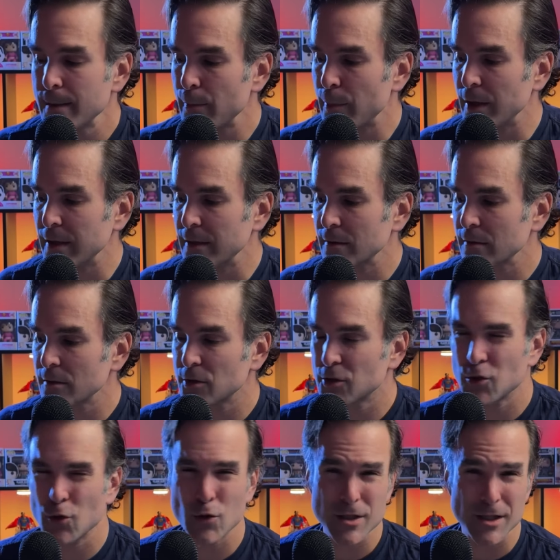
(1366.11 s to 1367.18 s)
But
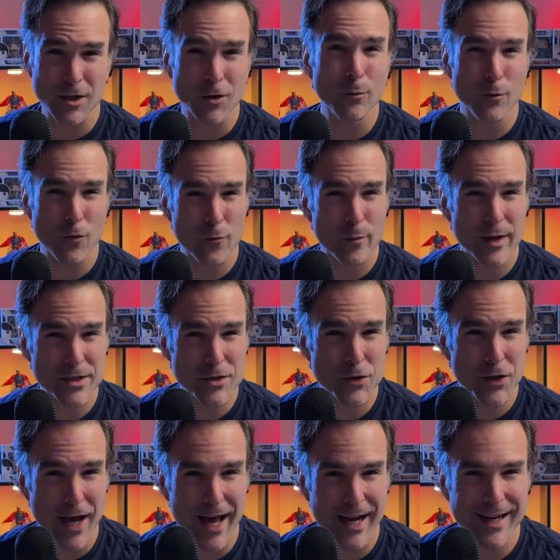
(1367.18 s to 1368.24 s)
do as little movement as you
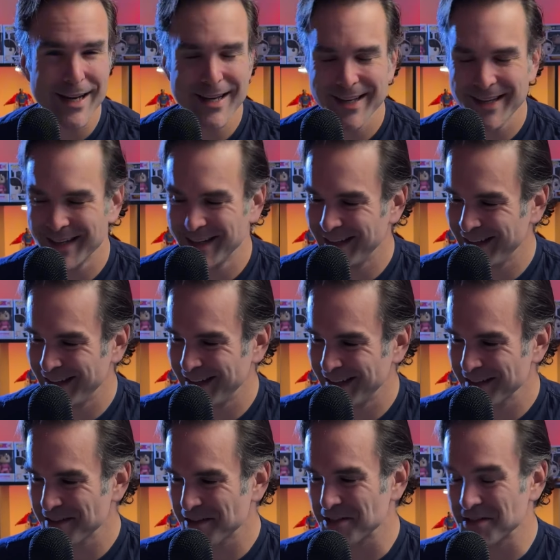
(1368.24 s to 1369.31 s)
can,
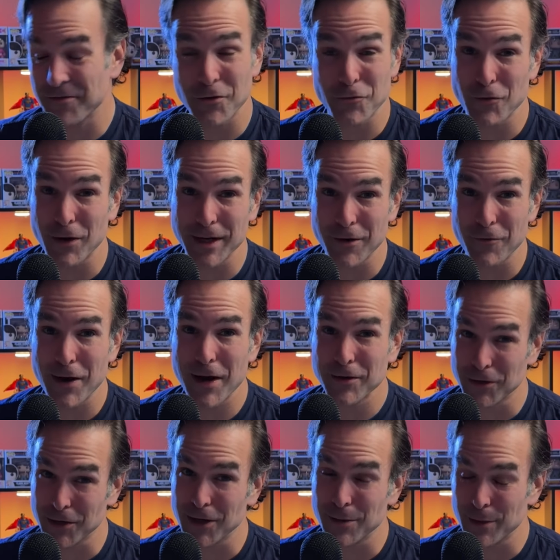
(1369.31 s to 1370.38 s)
because if you're running around,
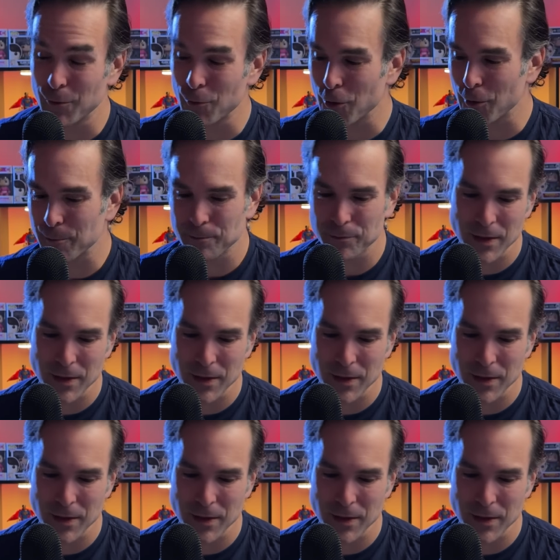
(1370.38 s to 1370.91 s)
you're going to be warm.